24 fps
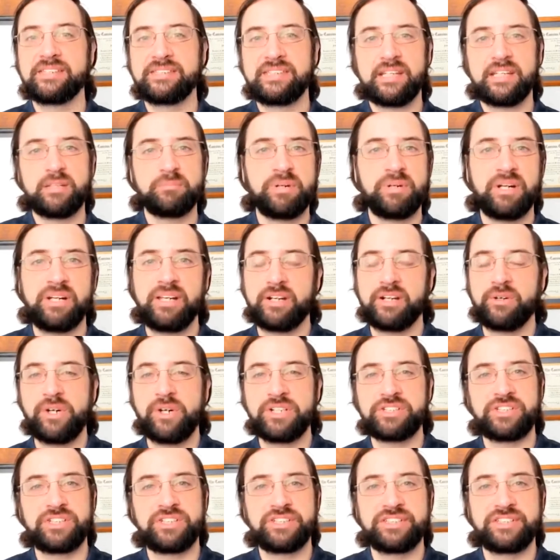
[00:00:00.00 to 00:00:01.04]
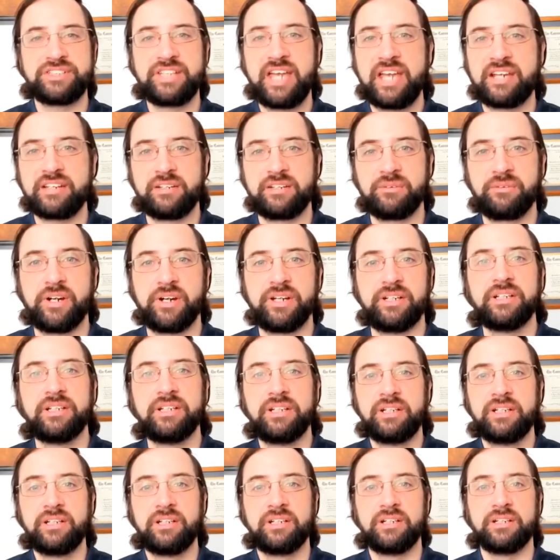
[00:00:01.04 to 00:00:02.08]
Yeah, the second part of that question is exactly
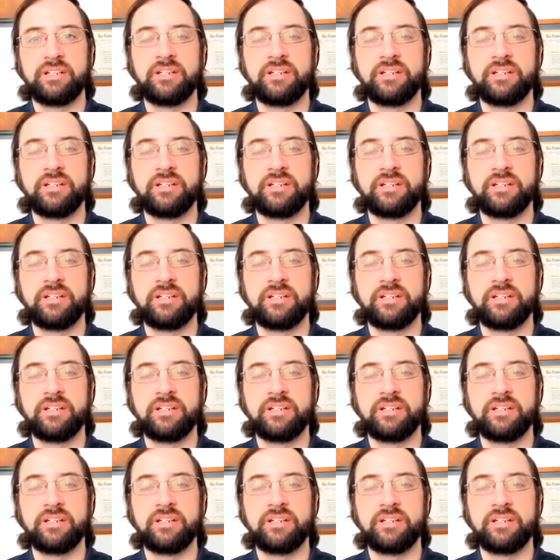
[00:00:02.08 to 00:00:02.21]
right.